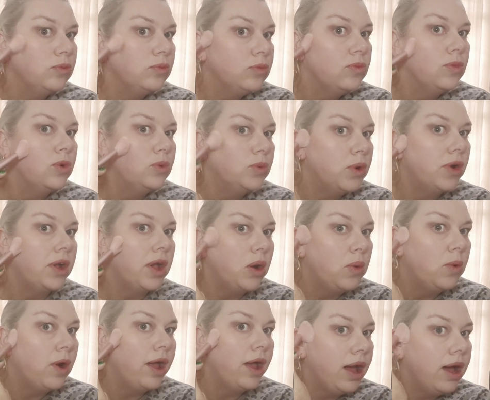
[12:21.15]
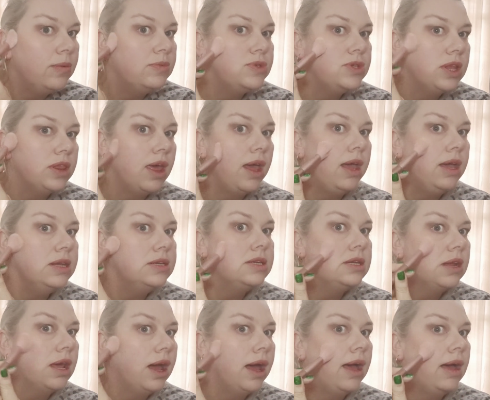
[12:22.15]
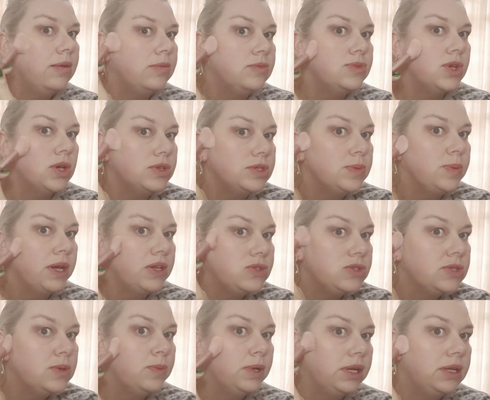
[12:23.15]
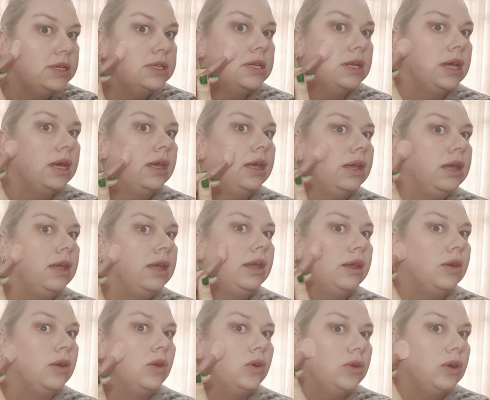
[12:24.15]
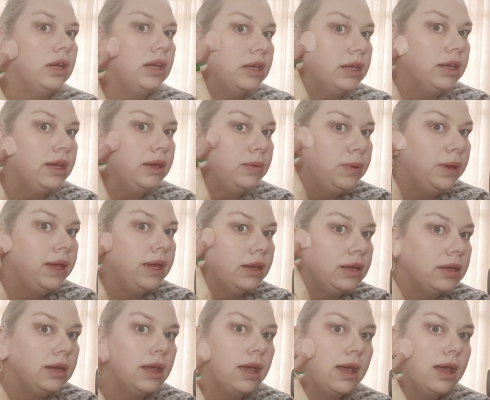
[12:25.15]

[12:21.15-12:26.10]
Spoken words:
we'll work our way up to that. So it's about stability, and keeping